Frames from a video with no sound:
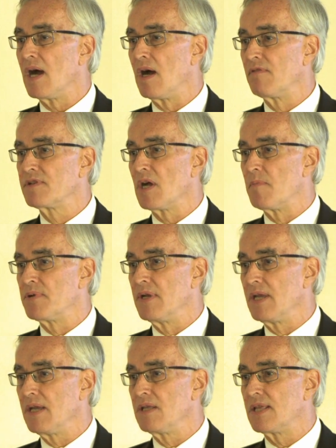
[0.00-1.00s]
of
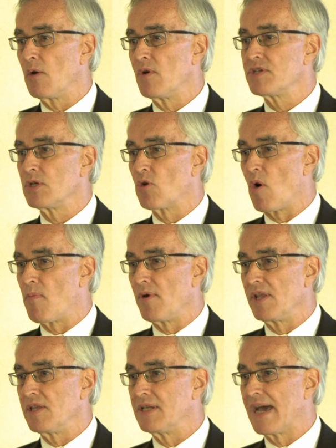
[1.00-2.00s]
company that was
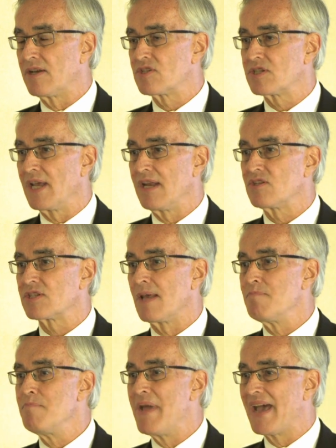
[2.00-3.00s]
incorporated in the United States
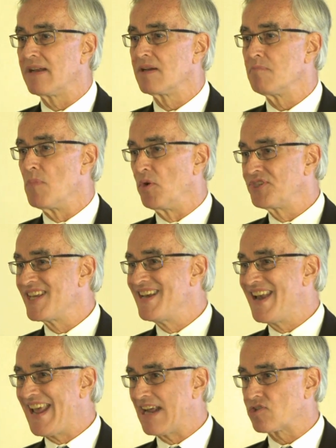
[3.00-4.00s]
and met
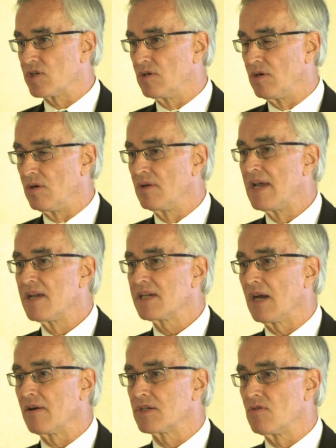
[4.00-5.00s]
multinational
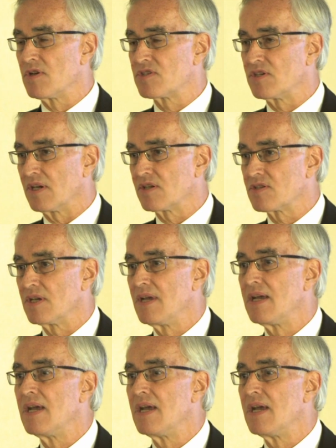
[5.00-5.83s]
characteristics.